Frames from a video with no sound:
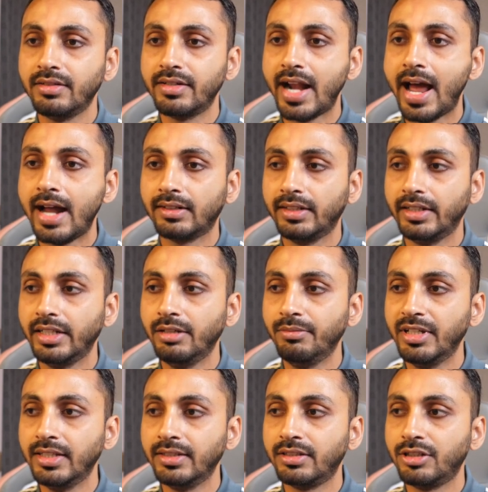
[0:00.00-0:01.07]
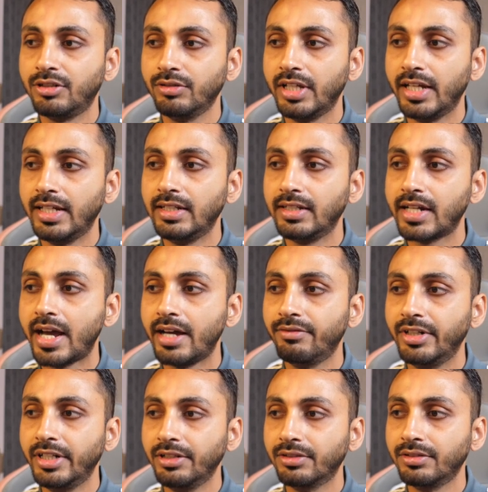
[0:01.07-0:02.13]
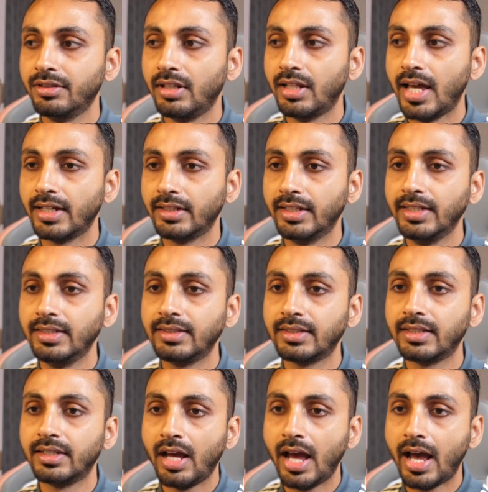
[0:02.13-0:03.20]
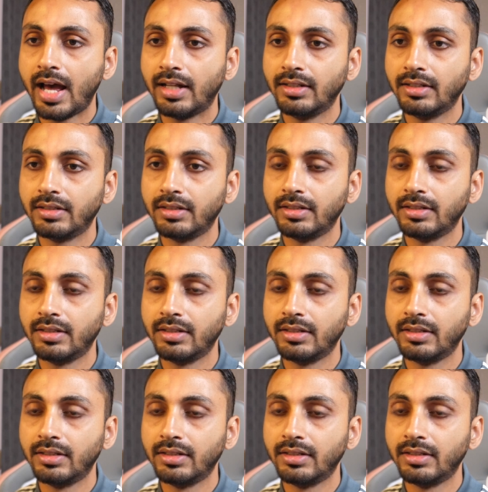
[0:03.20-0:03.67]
drag the image to the entire video like this and